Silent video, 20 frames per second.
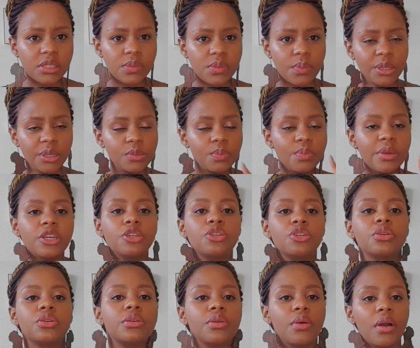but make
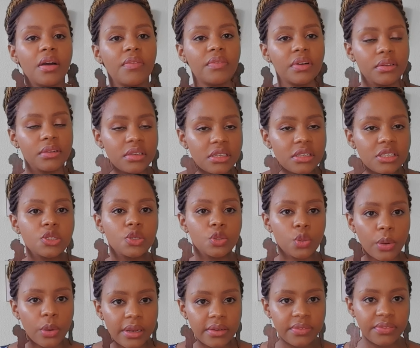sure you have at least
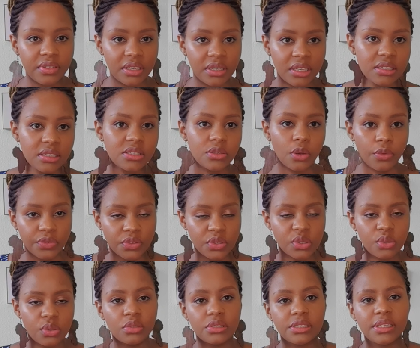12 years of
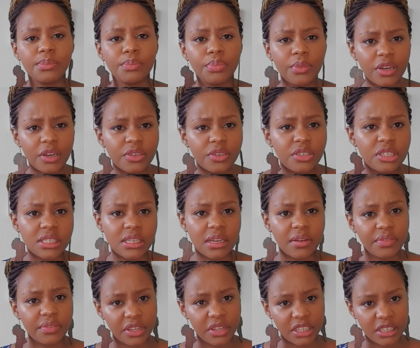school. Some countries
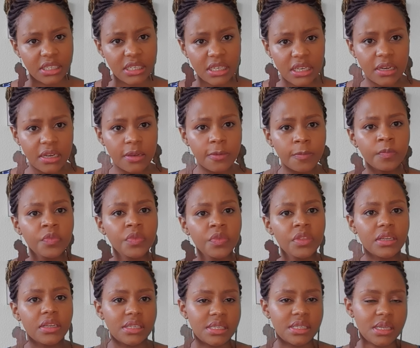have 13,
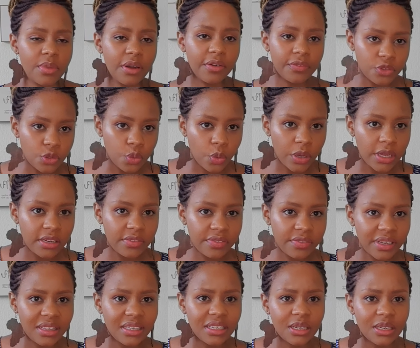some have 12. I
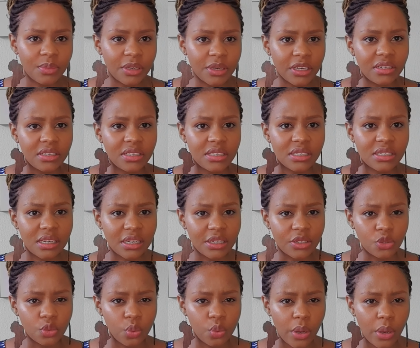think in my country it's like
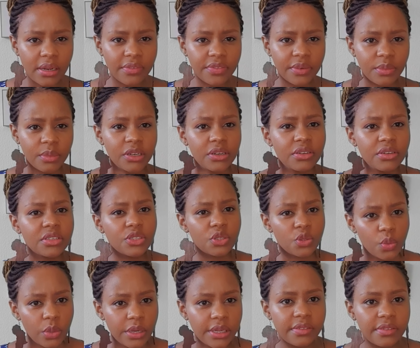12. In my country it's
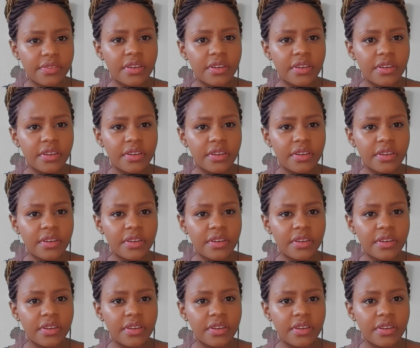12,